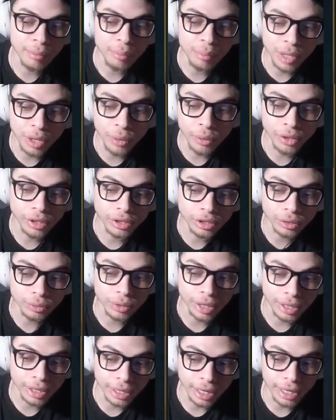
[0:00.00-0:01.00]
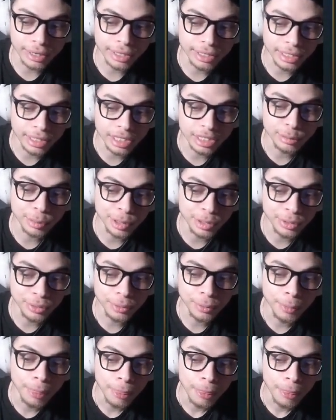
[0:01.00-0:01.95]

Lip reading: me going to red and then his blue,